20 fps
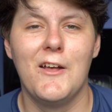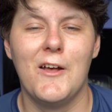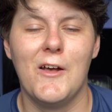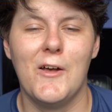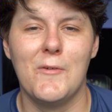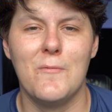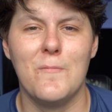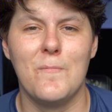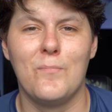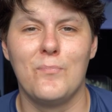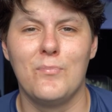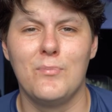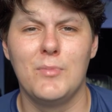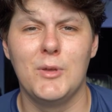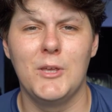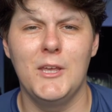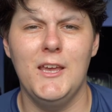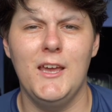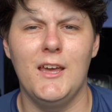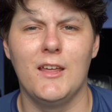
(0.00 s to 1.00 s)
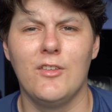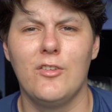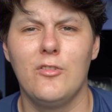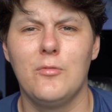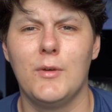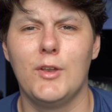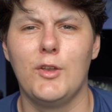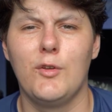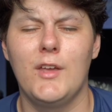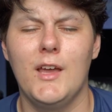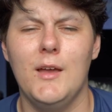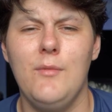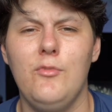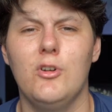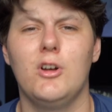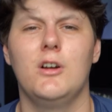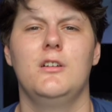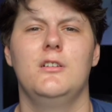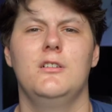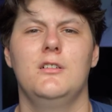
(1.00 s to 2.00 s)
But yeah, it's my new
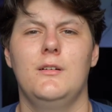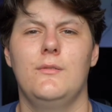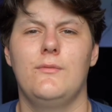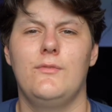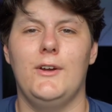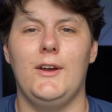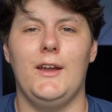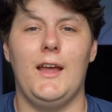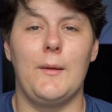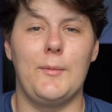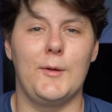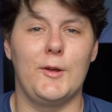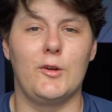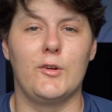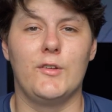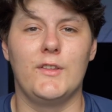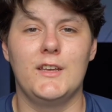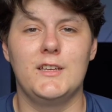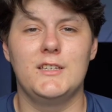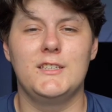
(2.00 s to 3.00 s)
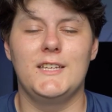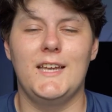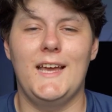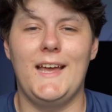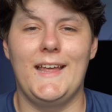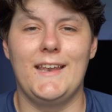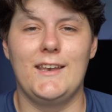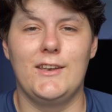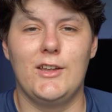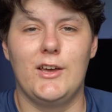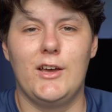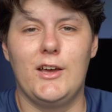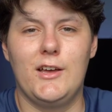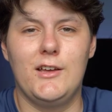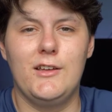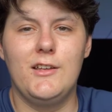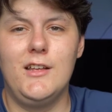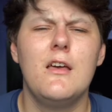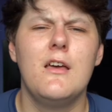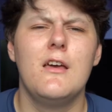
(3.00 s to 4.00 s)
camera. I'm very happy I got this.
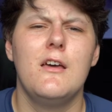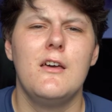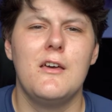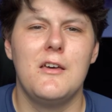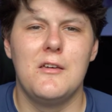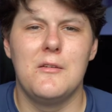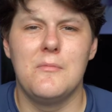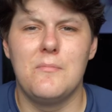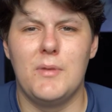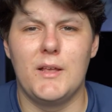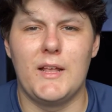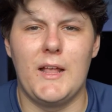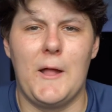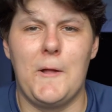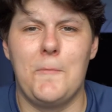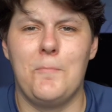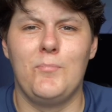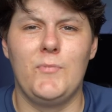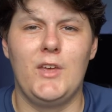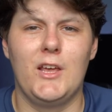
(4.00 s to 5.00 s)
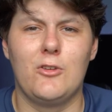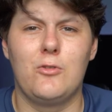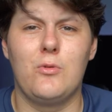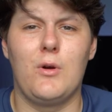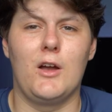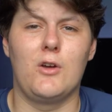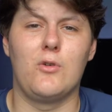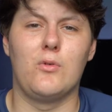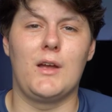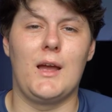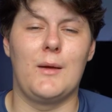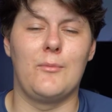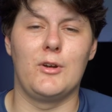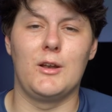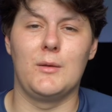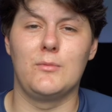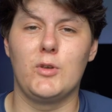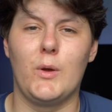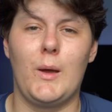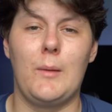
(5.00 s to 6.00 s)
But yeah, it is quite a cool camera,
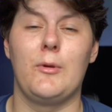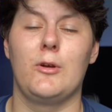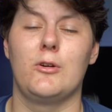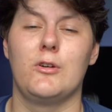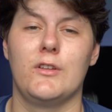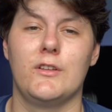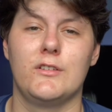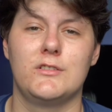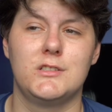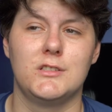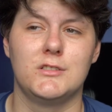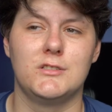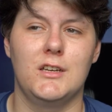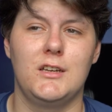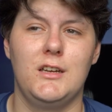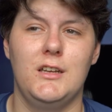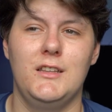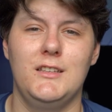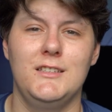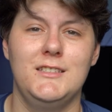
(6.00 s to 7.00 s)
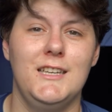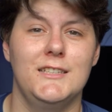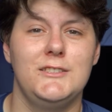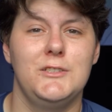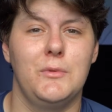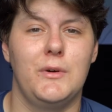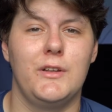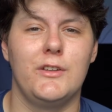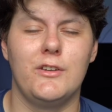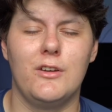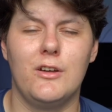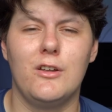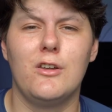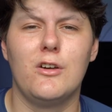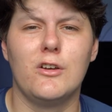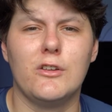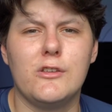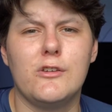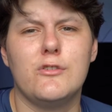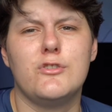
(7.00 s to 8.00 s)
and I'm so happy I got this, because this is actually one that a
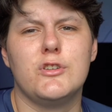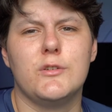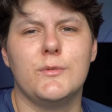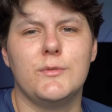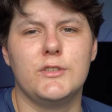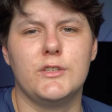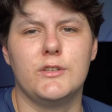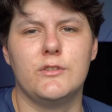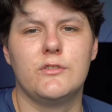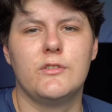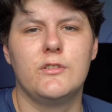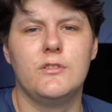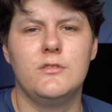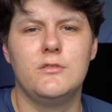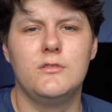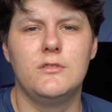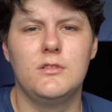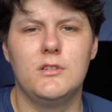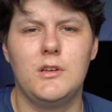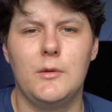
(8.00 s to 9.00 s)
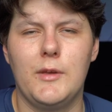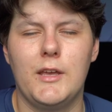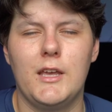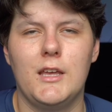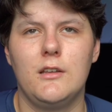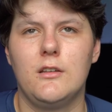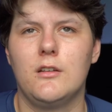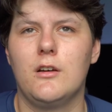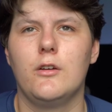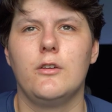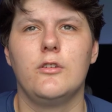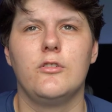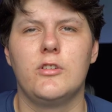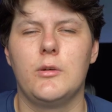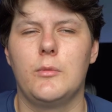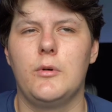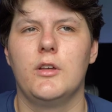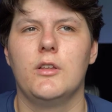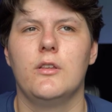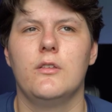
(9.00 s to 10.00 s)
lot of YouTubers use. I mean, I'll use
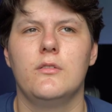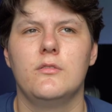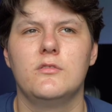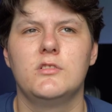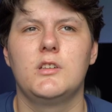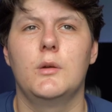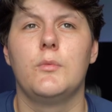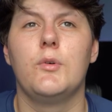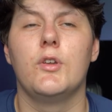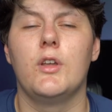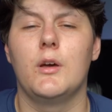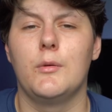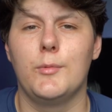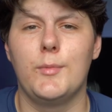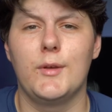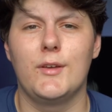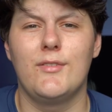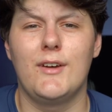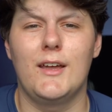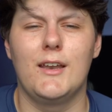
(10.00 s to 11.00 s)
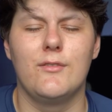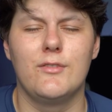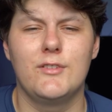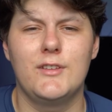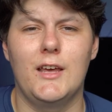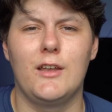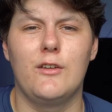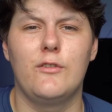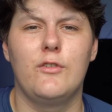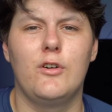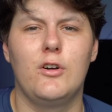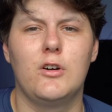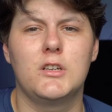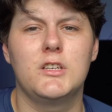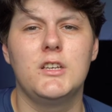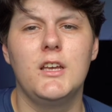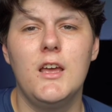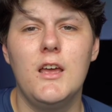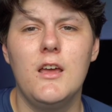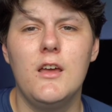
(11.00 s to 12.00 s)
someone that I'm a big fan of, is Tanner Fox.
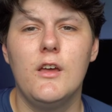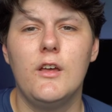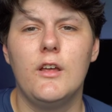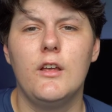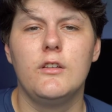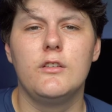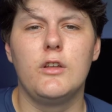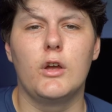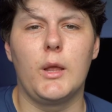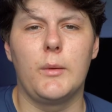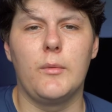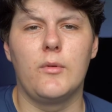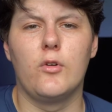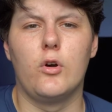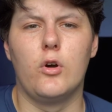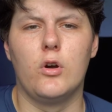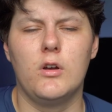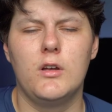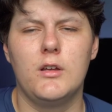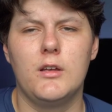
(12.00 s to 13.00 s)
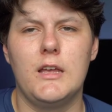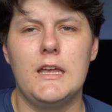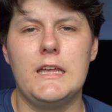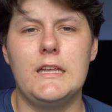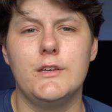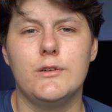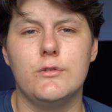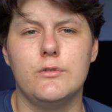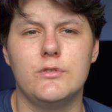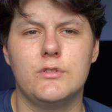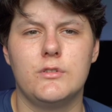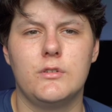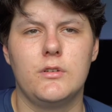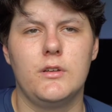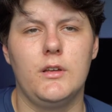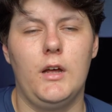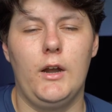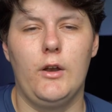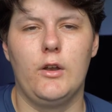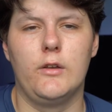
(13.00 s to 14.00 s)
Don't get me wrong, he used,
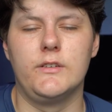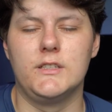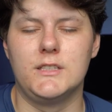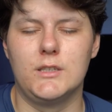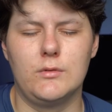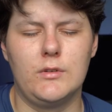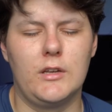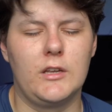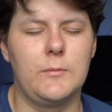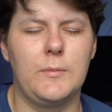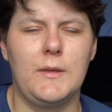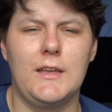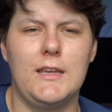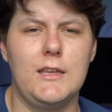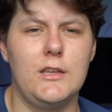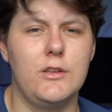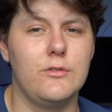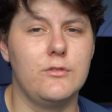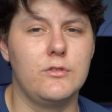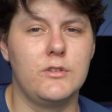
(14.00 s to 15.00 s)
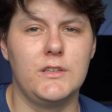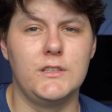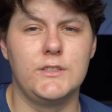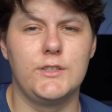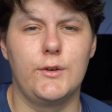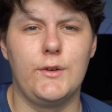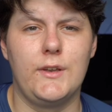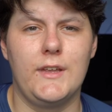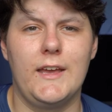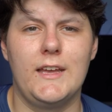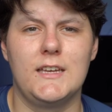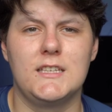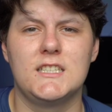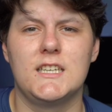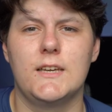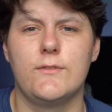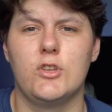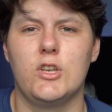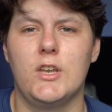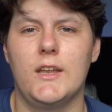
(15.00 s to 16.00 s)
I don't know if he still does, but he used the Sony
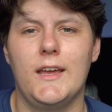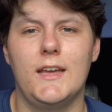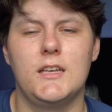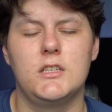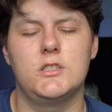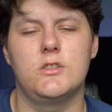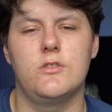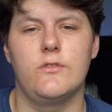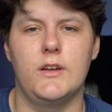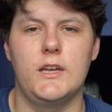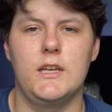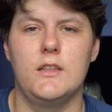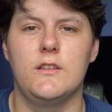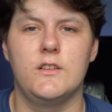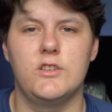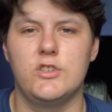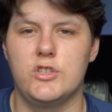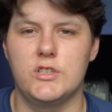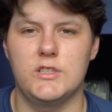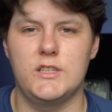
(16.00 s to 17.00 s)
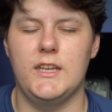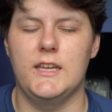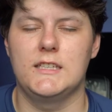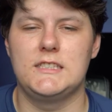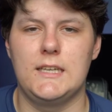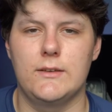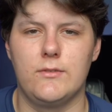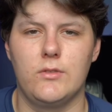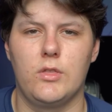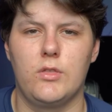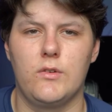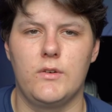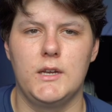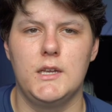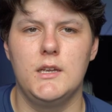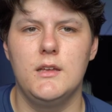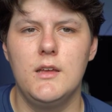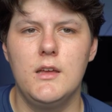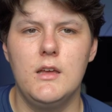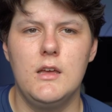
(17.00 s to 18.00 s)
A7 S3. This is just the A7
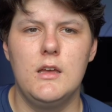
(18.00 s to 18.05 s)
III.